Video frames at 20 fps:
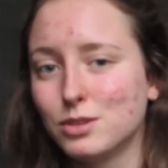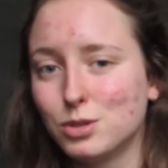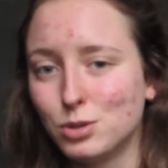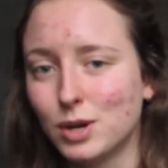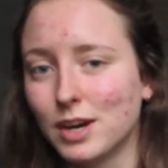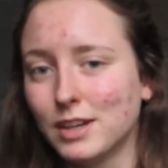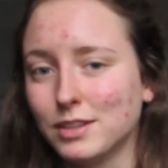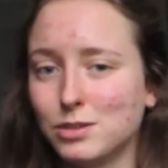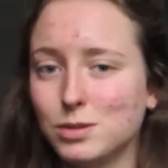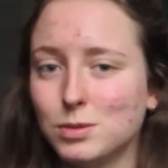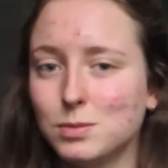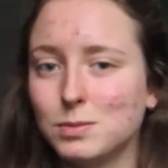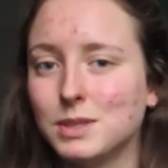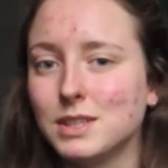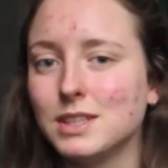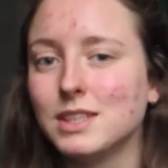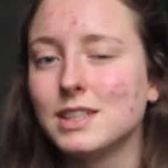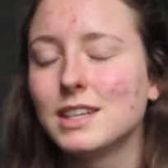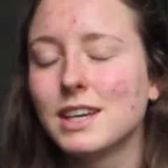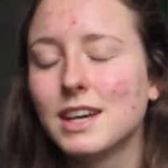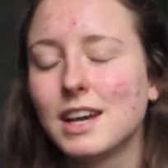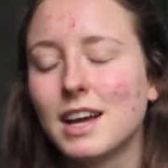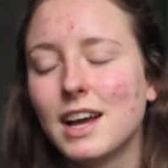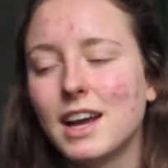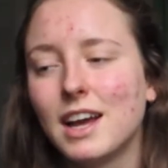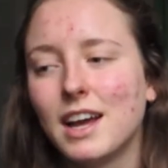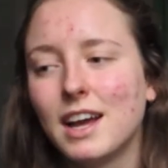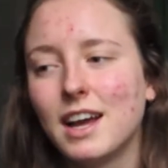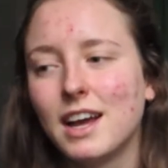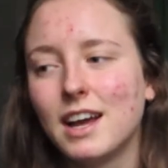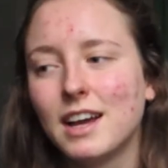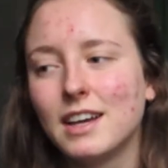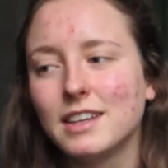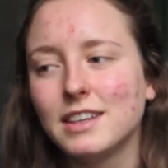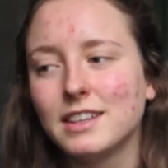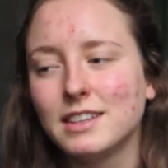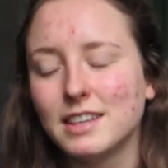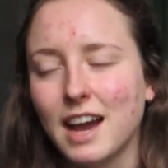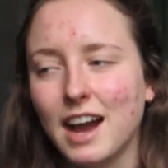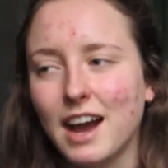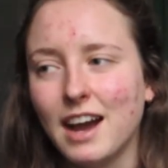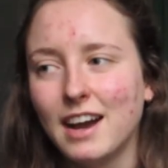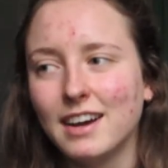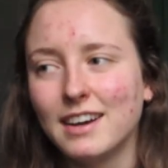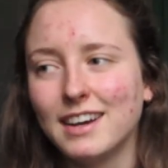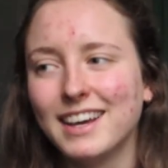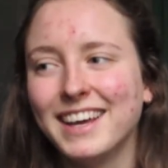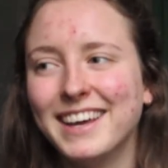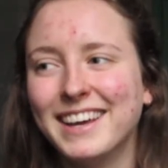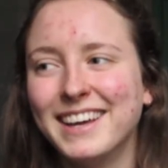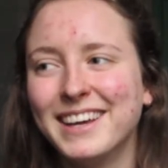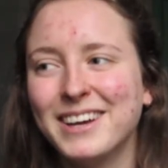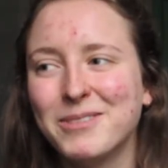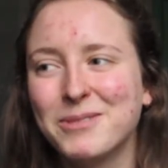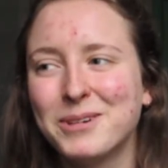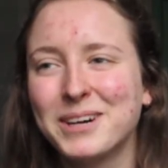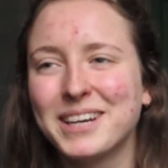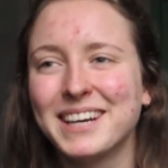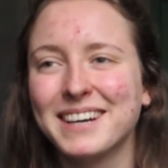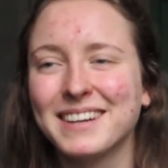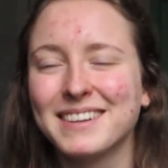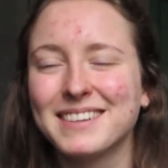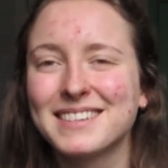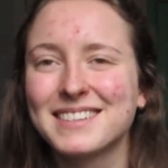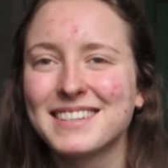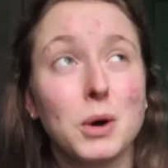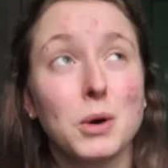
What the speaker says: tried to be. Yeah, what else?